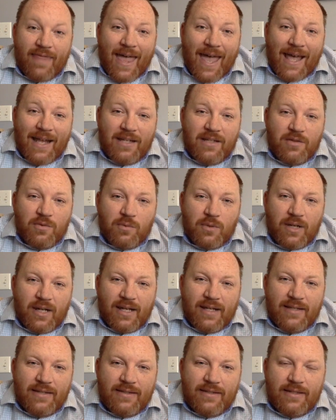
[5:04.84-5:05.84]
that is what
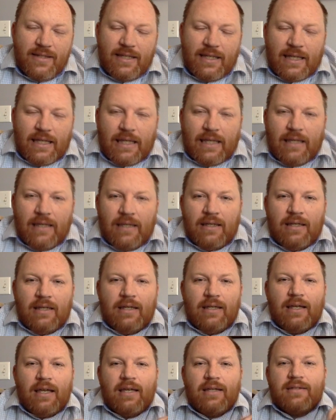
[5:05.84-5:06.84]
I see,
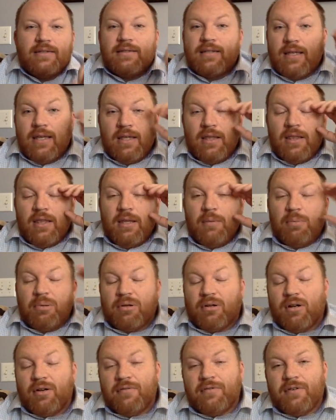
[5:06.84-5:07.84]
is in the
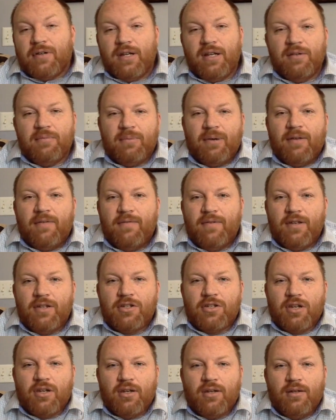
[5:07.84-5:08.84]
periphery of my
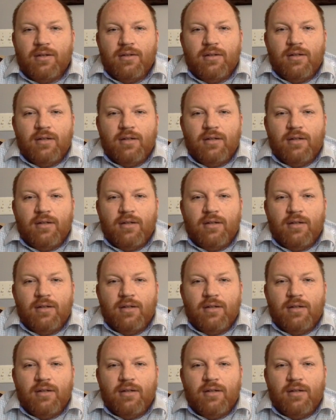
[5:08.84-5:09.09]
vision.